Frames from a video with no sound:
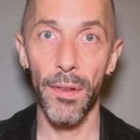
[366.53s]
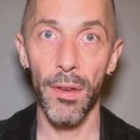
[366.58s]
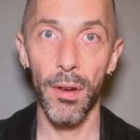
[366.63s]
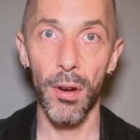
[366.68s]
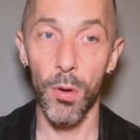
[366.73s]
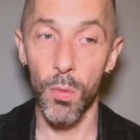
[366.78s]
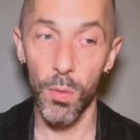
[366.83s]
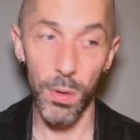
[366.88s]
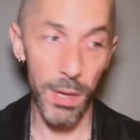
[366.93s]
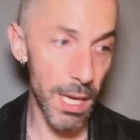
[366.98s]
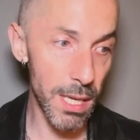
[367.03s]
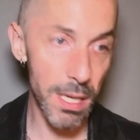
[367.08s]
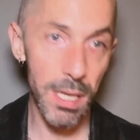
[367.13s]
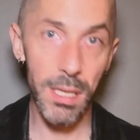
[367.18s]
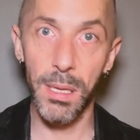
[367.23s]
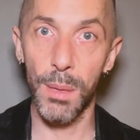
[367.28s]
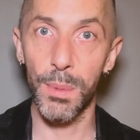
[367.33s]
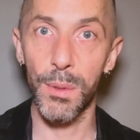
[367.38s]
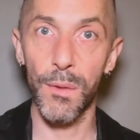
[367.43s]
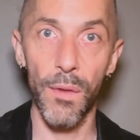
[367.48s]
Her
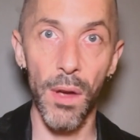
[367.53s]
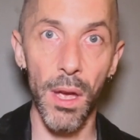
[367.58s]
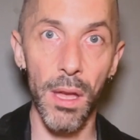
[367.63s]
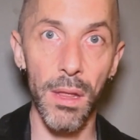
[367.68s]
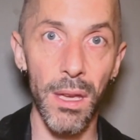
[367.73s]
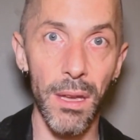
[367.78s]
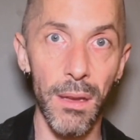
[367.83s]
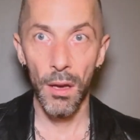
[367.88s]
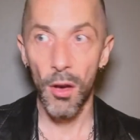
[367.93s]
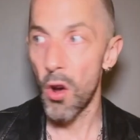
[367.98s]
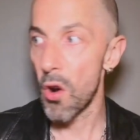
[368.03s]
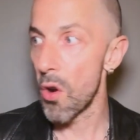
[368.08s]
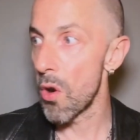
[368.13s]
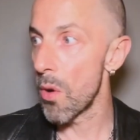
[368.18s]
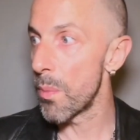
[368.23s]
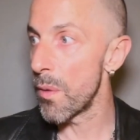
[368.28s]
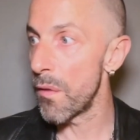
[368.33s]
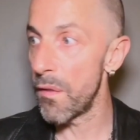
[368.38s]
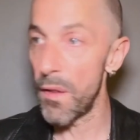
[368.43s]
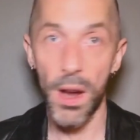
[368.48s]
relationship's failing, her
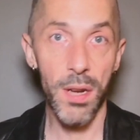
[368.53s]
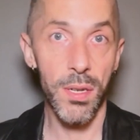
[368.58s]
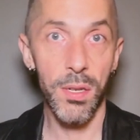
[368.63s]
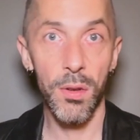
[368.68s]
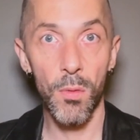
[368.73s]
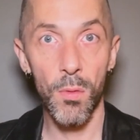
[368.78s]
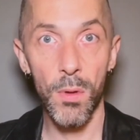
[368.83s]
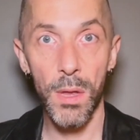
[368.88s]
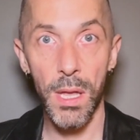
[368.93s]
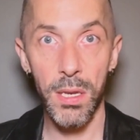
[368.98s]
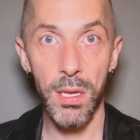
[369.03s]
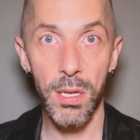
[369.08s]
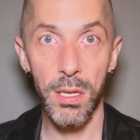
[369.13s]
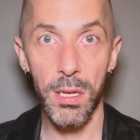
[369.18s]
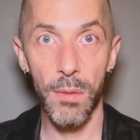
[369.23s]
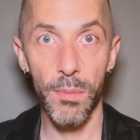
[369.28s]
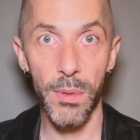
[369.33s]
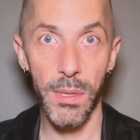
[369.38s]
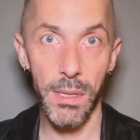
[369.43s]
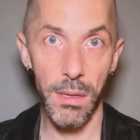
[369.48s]
professional
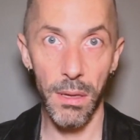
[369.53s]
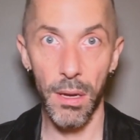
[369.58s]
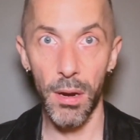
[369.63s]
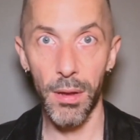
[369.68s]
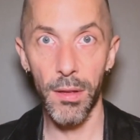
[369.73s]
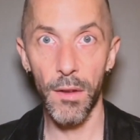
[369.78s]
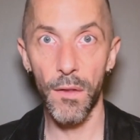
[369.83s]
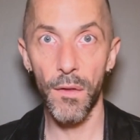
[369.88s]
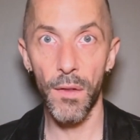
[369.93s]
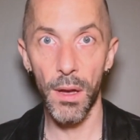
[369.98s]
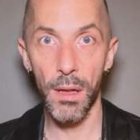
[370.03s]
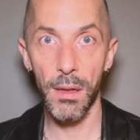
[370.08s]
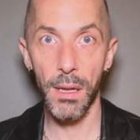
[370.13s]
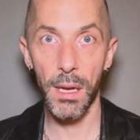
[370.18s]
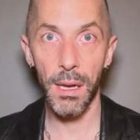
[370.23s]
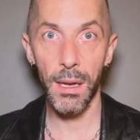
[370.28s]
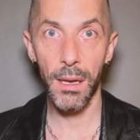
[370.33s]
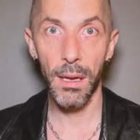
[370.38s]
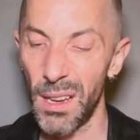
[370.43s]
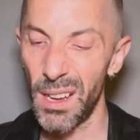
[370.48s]
relationship is clearly
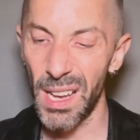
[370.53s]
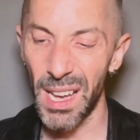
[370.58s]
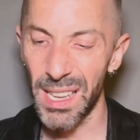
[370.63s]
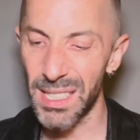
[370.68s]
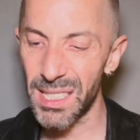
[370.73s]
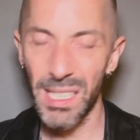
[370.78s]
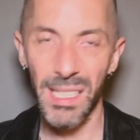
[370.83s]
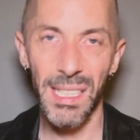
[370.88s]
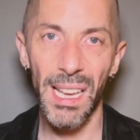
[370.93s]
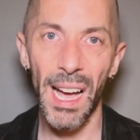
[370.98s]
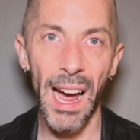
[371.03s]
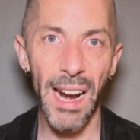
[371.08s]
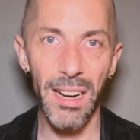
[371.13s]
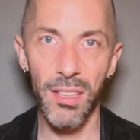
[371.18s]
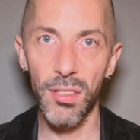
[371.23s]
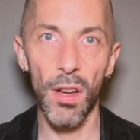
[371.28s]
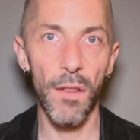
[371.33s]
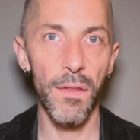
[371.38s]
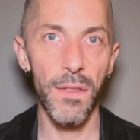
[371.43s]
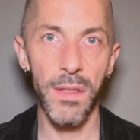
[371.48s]
failing, and she's had
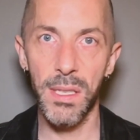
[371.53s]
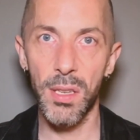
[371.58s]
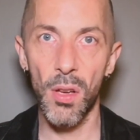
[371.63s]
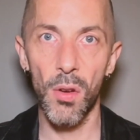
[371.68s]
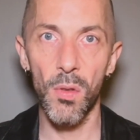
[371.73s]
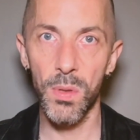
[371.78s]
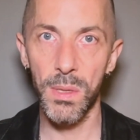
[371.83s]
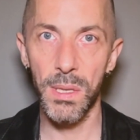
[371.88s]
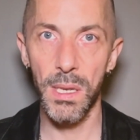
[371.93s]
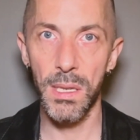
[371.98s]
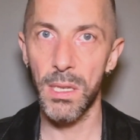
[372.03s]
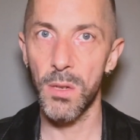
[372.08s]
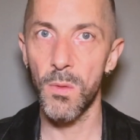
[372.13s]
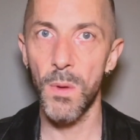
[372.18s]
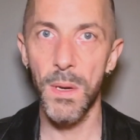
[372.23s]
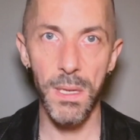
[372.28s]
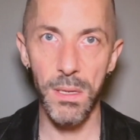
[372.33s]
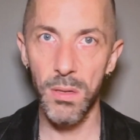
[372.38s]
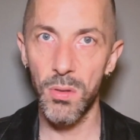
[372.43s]
enough of this whole situation.